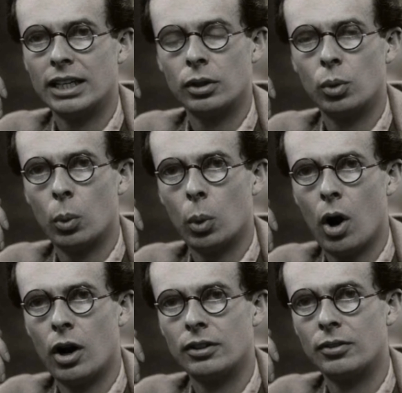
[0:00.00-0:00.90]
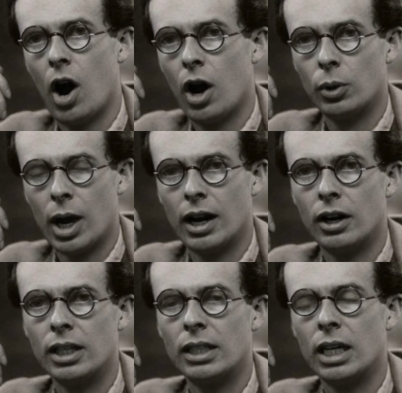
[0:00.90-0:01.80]
is a reward far
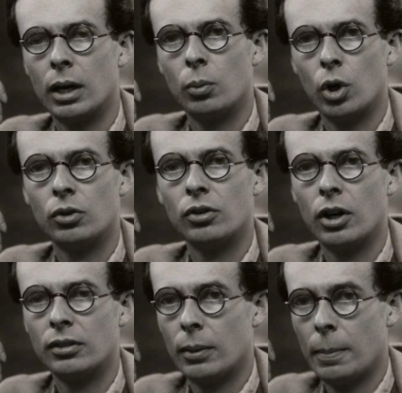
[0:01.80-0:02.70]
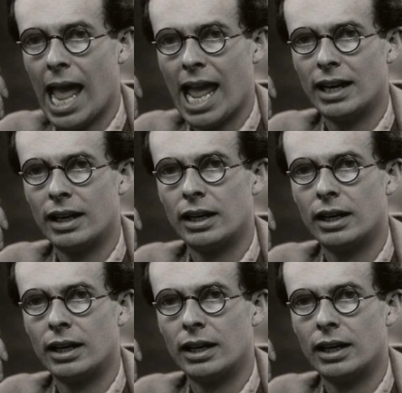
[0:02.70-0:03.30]
greater than the approval of the mad.